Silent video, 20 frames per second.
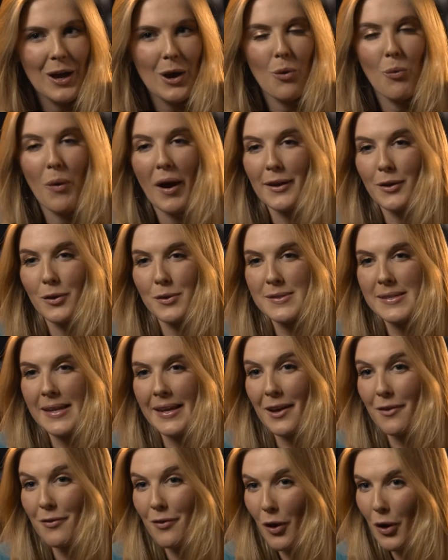why your
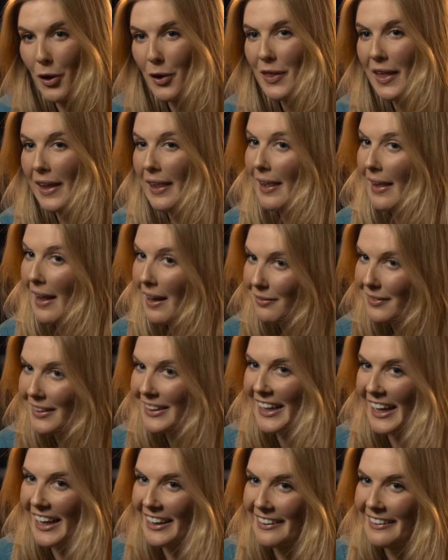CFO, the
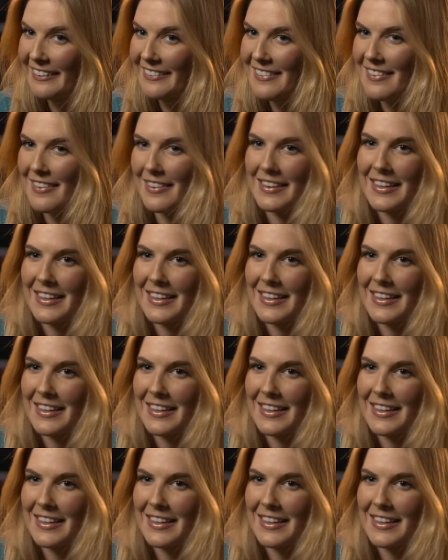lovely Helen,